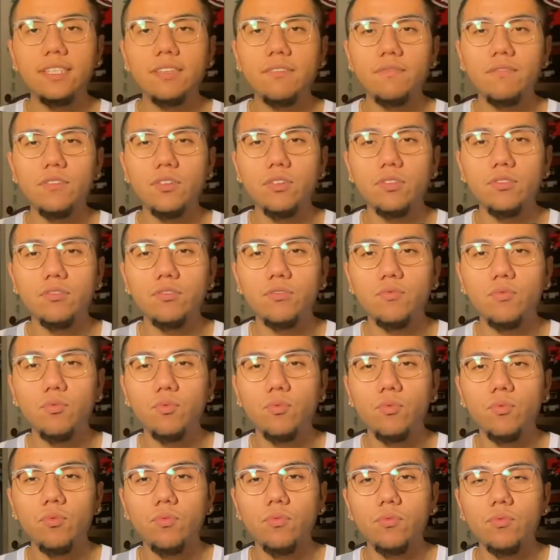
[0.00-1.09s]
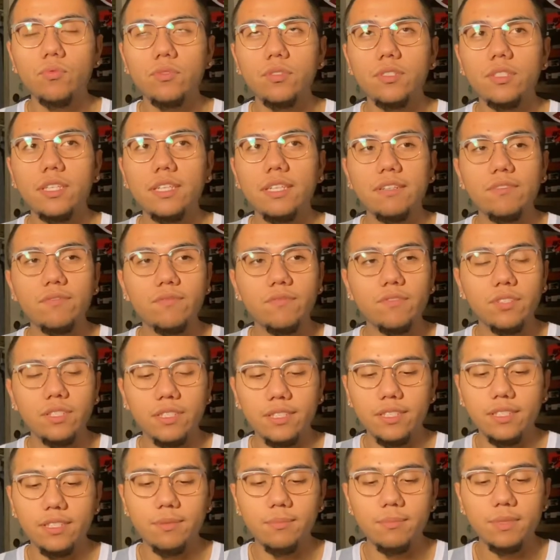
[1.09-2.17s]
feels
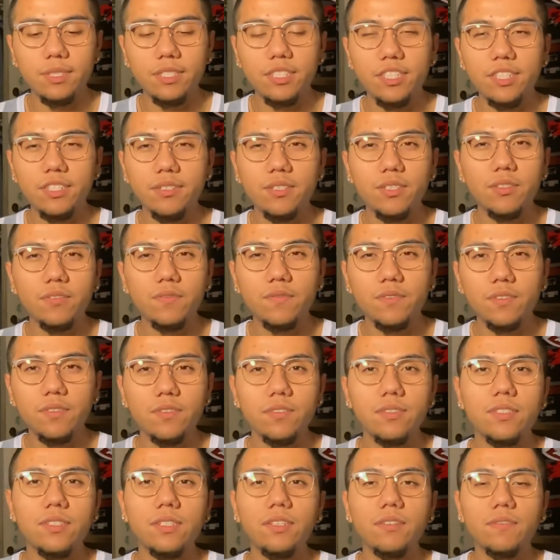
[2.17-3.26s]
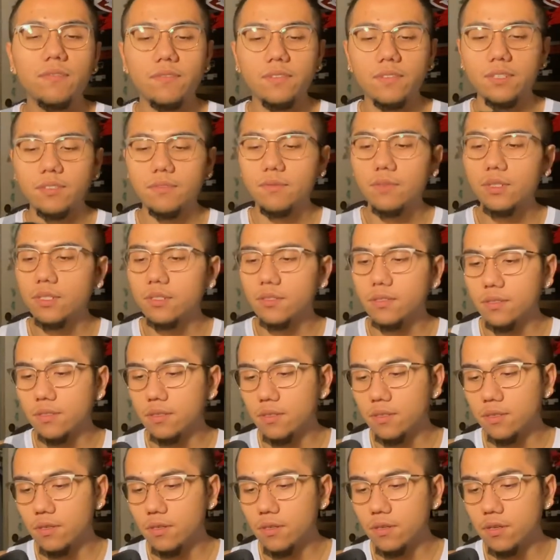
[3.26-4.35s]
different, the material feels different. What,
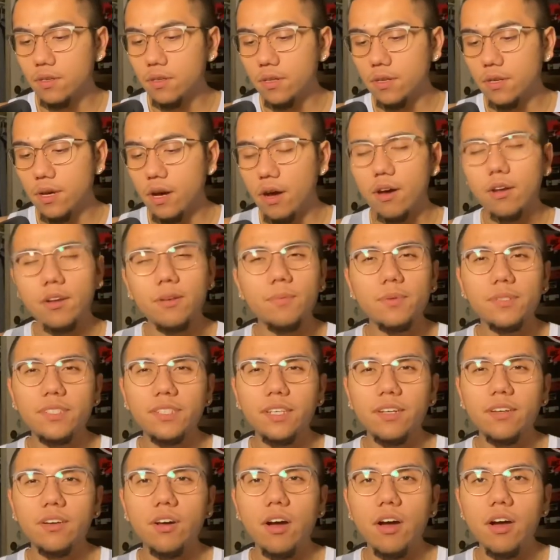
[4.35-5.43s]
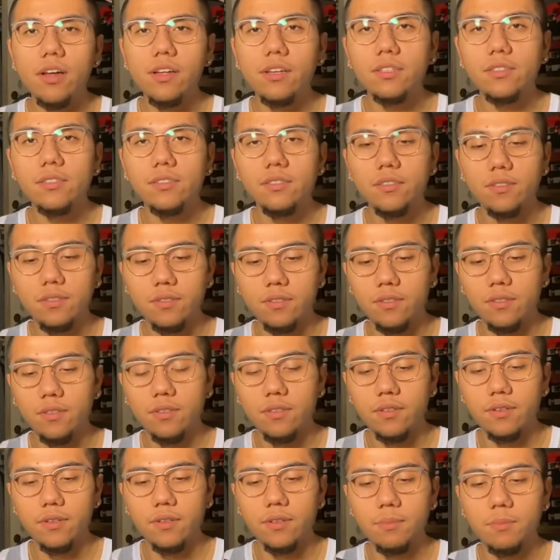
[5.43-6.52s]
100% cotton,
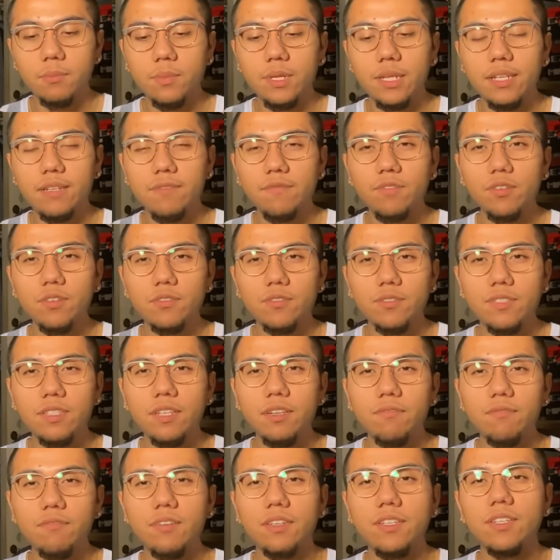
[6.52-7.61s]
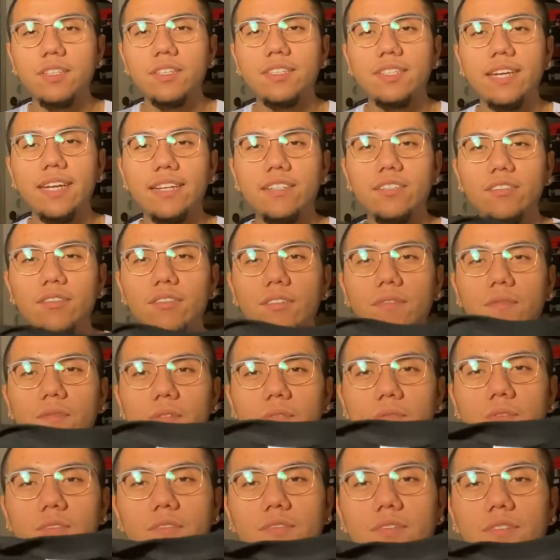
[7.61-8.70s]
but it feels different. The texture of
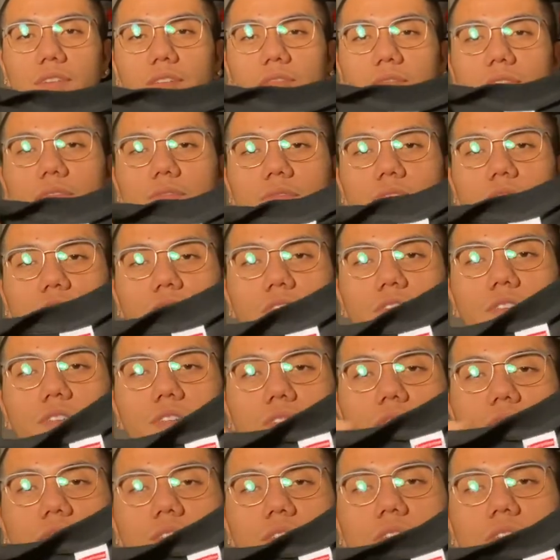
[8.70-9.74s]
it feels different for sure.